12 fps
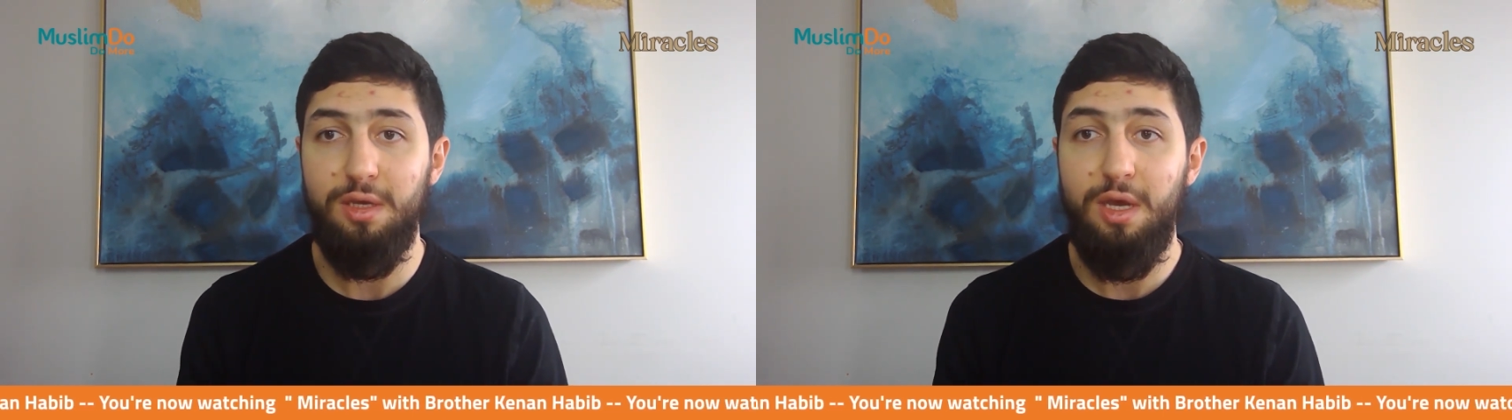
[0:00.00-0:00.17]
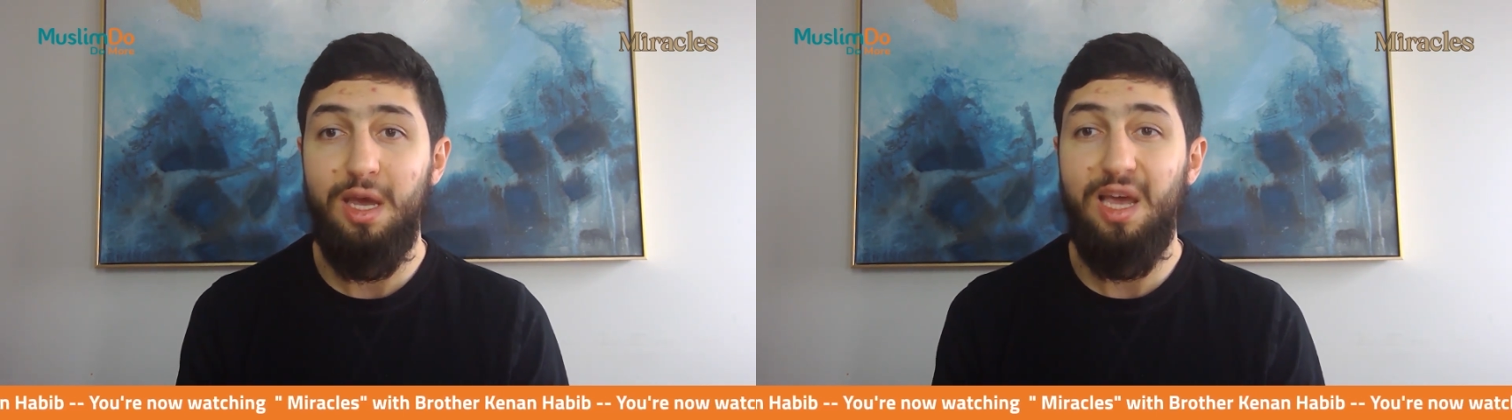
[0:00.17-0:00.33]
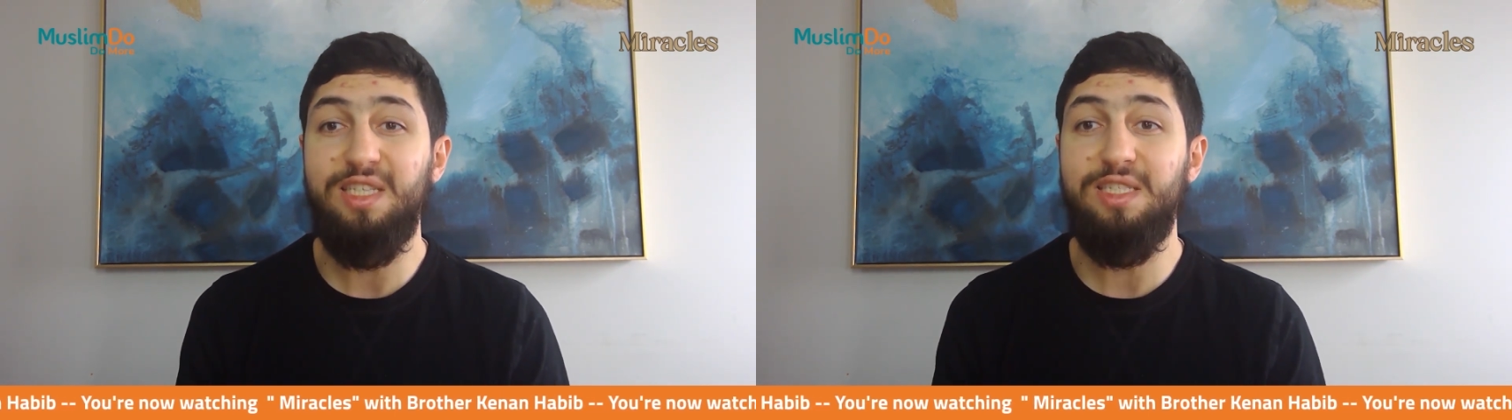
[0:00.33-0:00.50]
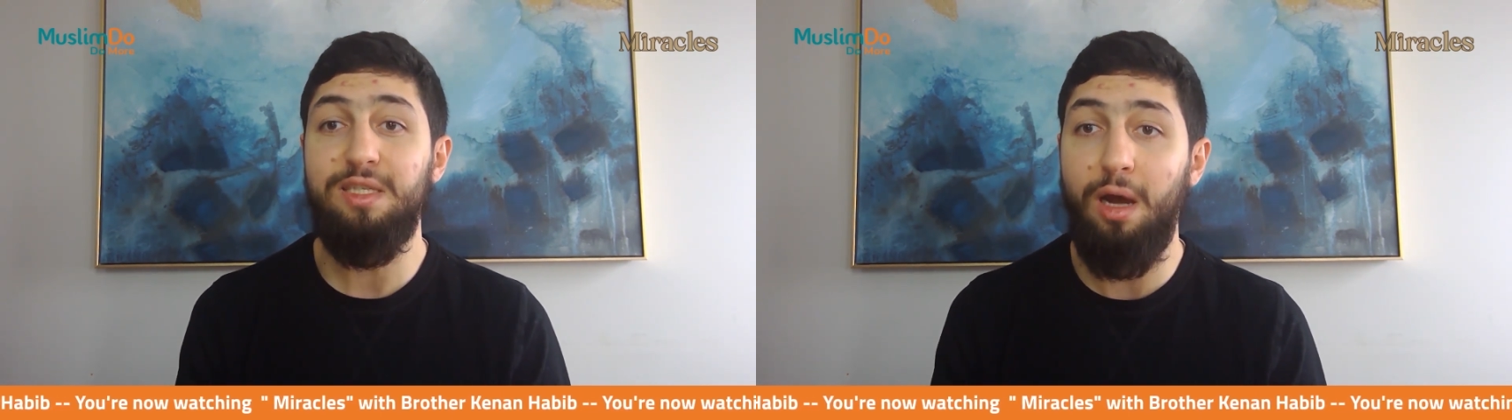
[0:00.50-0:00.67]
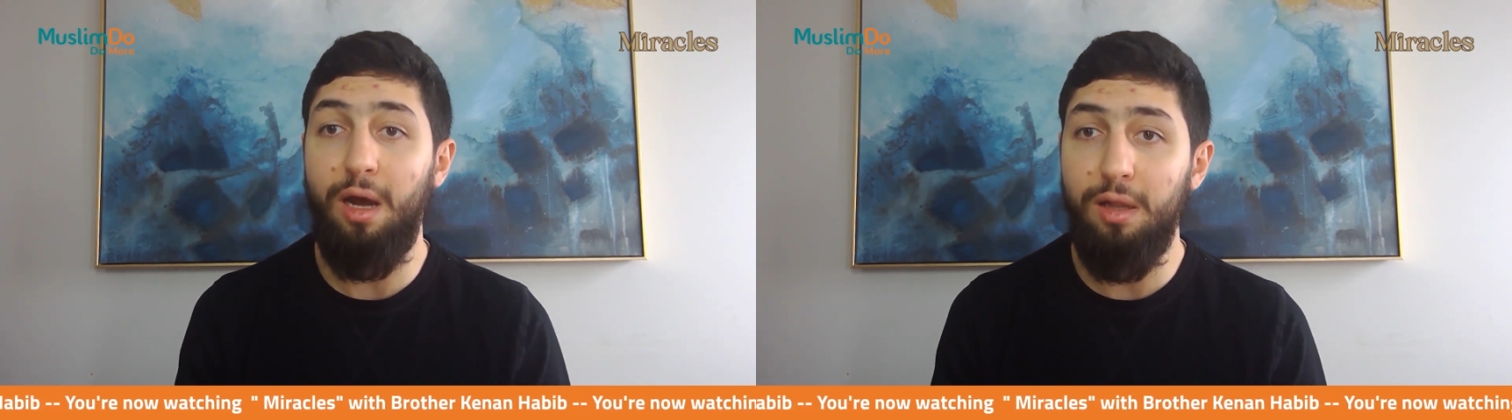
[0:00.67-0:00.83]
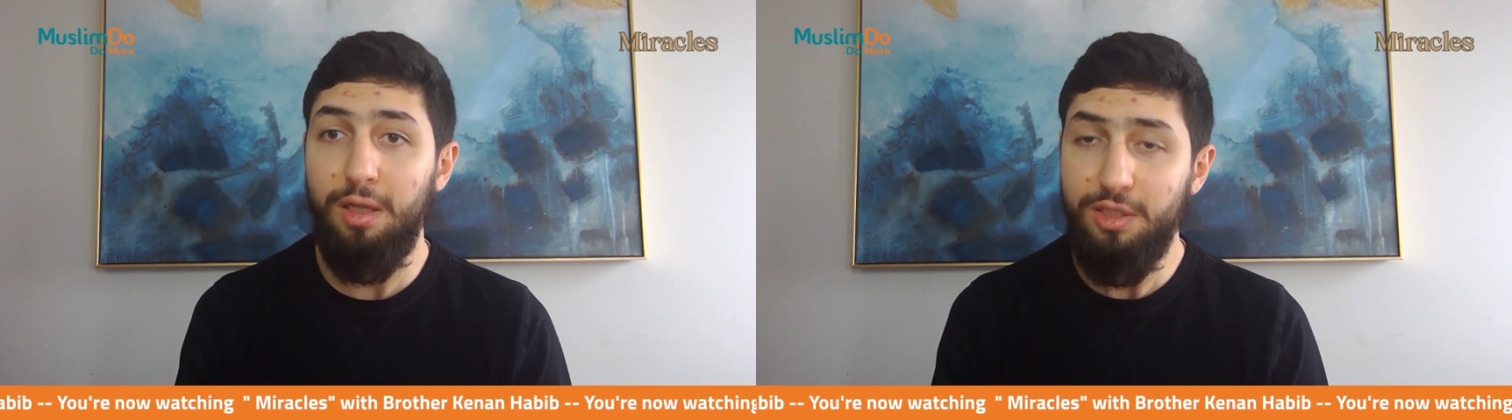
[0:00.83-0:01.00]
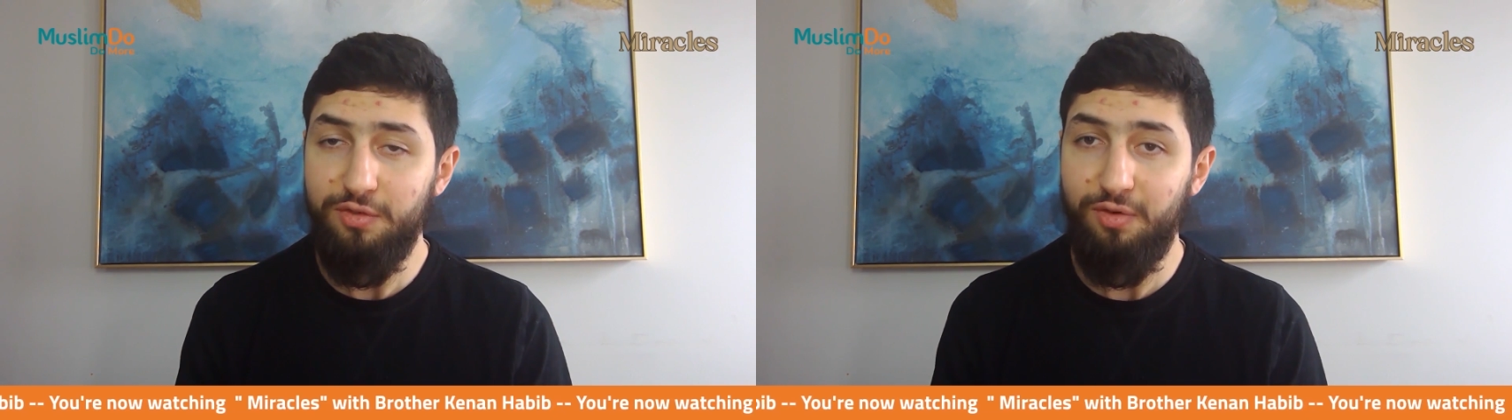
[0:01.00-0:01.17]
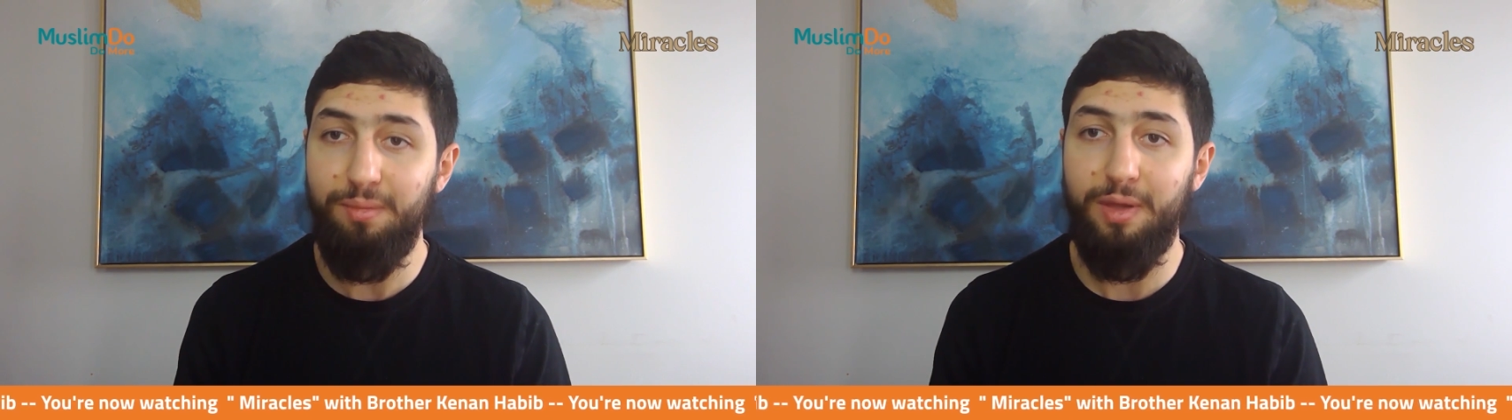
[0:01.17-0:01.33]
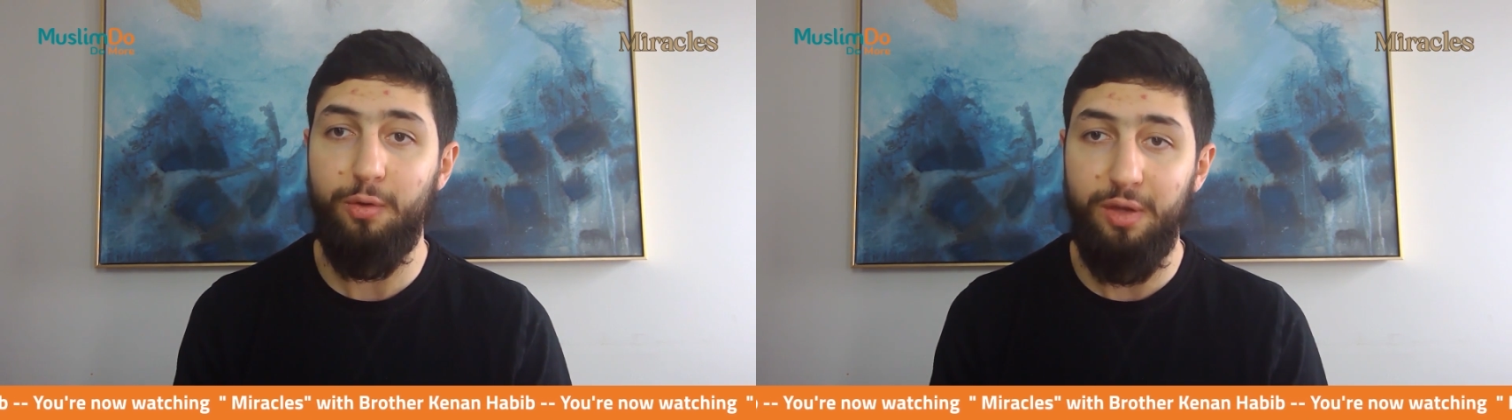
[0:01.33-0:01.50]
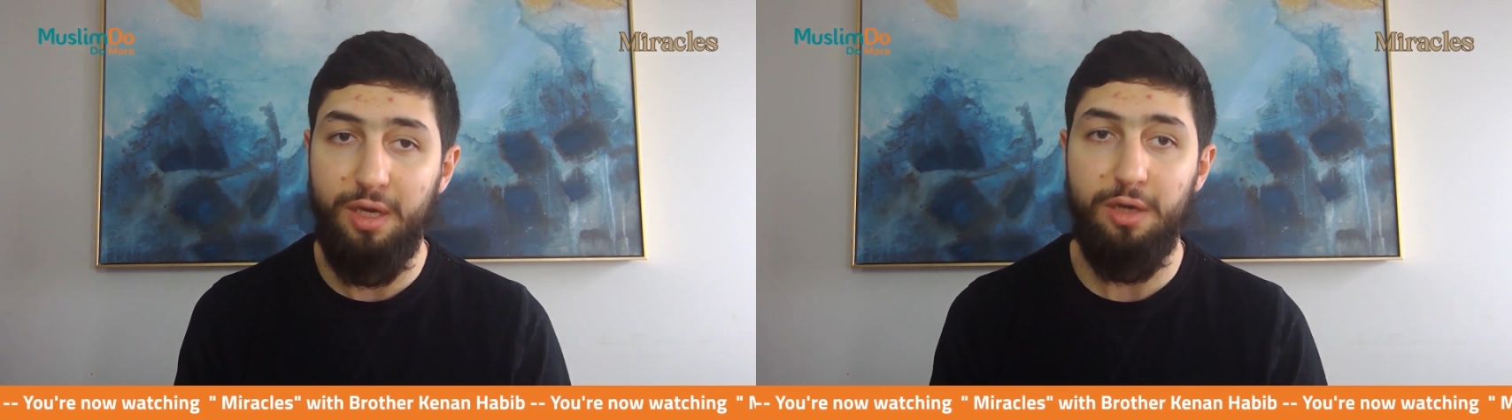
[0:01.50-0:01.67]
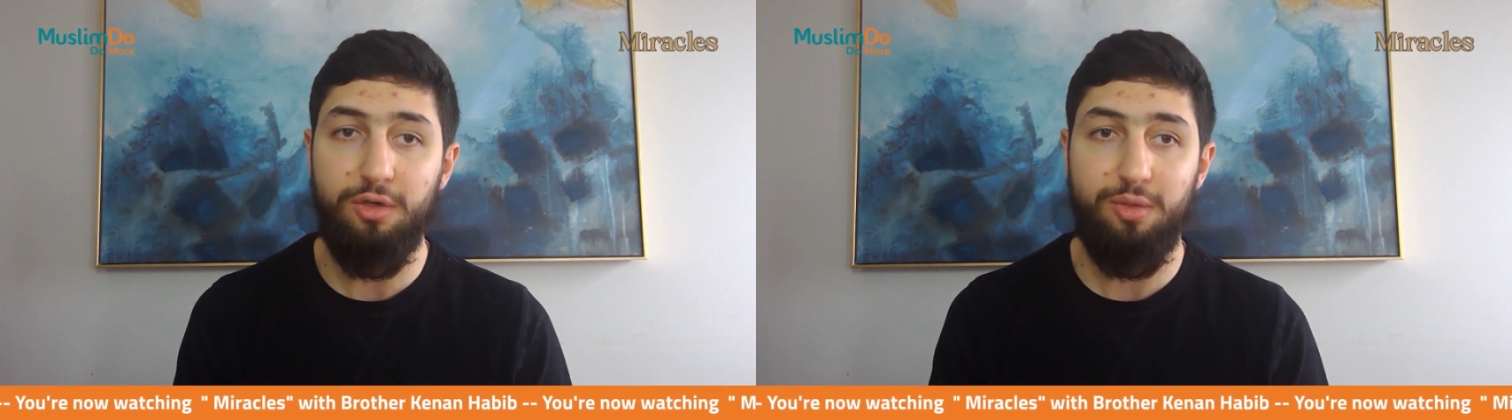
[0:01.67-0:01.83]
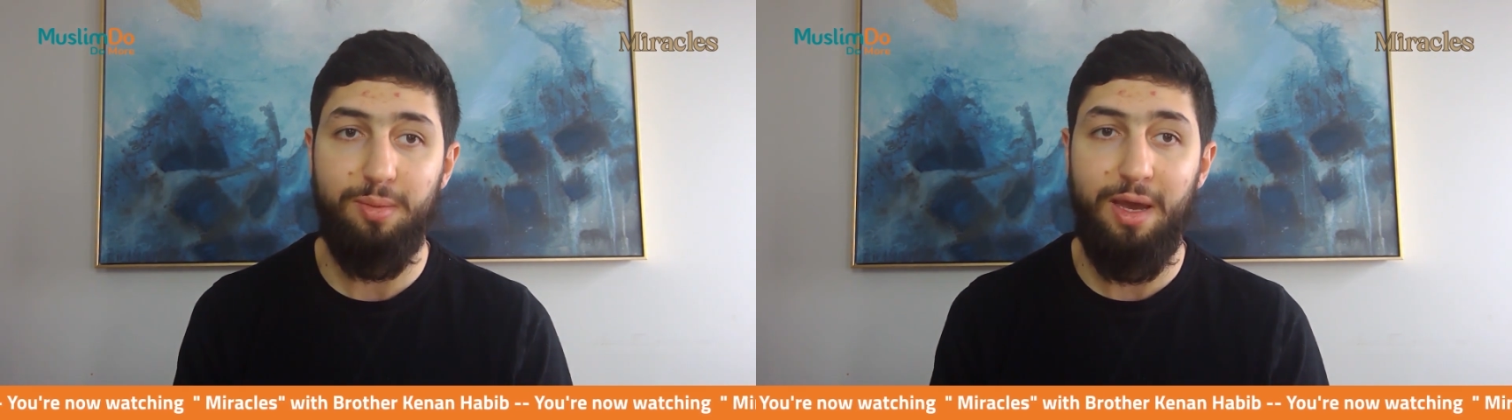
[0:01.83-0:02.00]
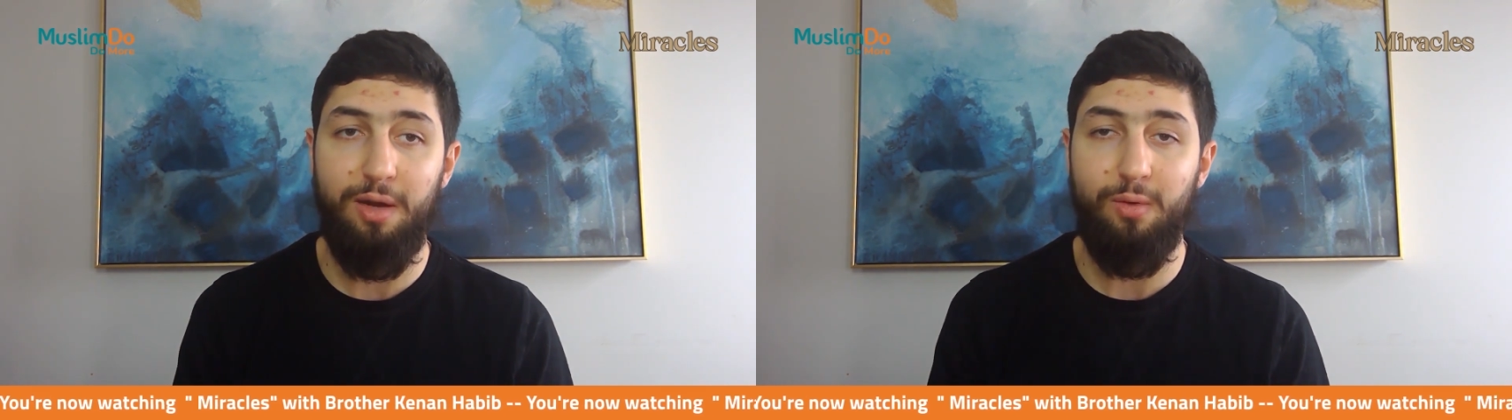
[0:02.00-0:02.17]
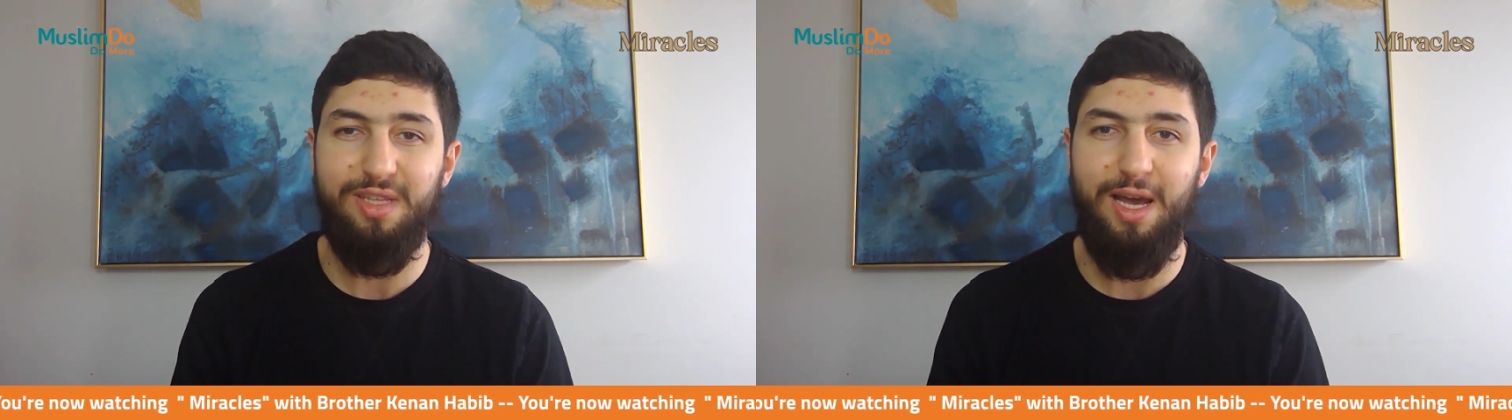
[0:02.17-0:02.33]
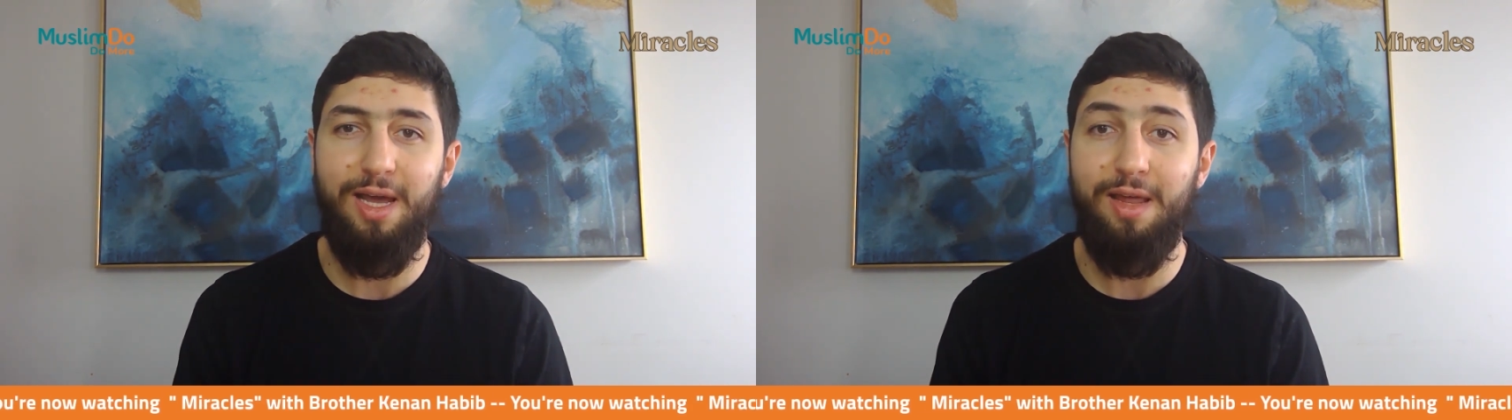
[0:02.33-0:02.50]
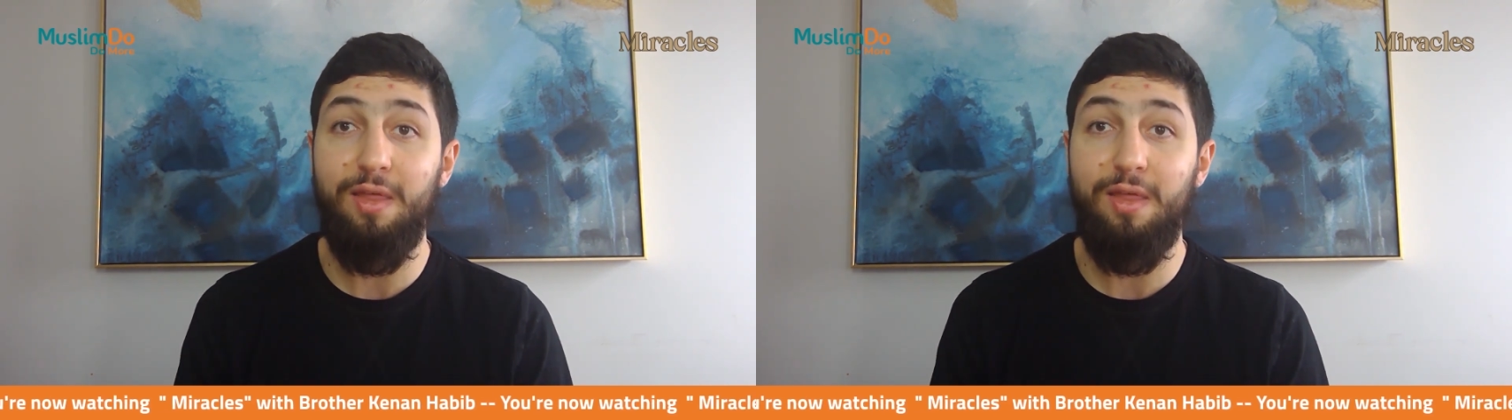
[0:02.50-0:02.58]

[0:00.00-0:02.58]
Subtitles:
It's knowledge from the Creator subhanahu wa ta'ala,